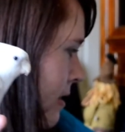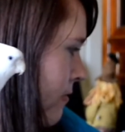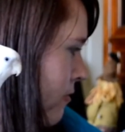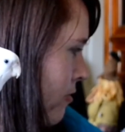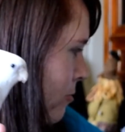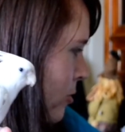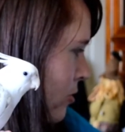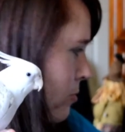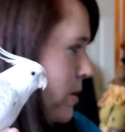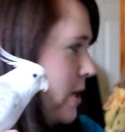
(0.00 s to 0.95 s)
love the tribble
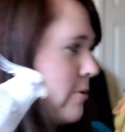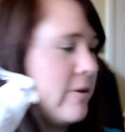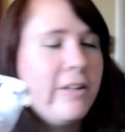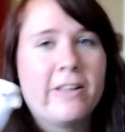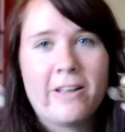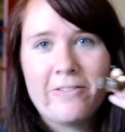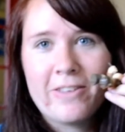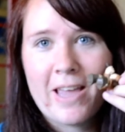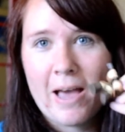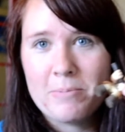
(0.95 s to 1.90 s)
too, but I really love the
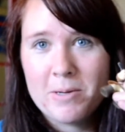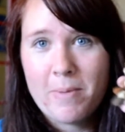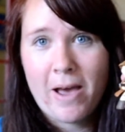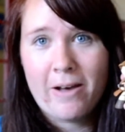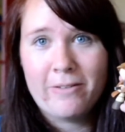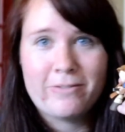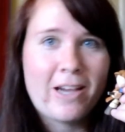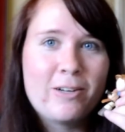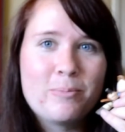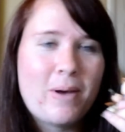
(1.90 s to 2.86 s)
Captain Mal
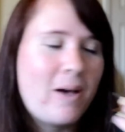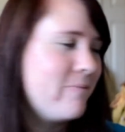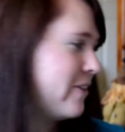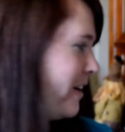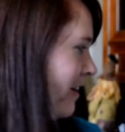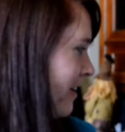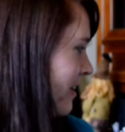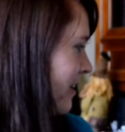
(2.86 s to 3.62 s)
vinyl pop figure.